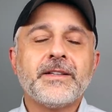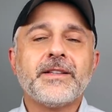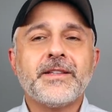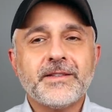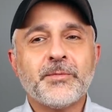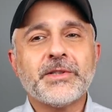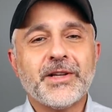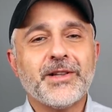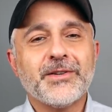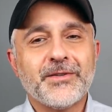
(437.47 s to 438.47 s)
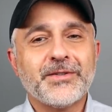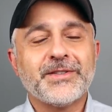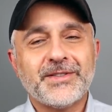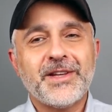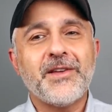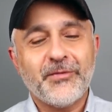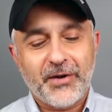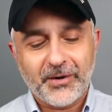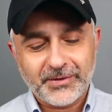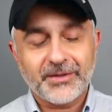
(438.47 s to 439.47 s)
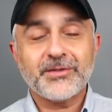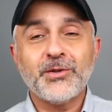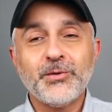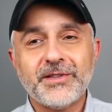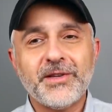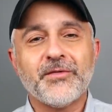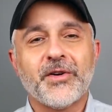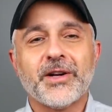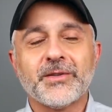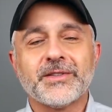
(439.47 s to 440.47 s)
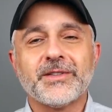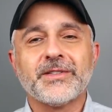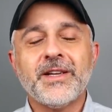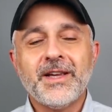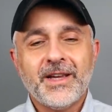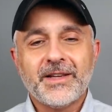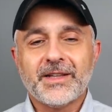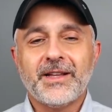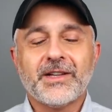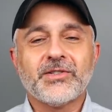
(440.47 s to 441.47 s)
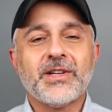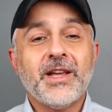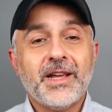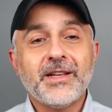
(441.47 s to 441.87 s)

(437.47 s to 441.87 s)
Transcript: This particular sea fragrance, there's two sea fragrances in the collection,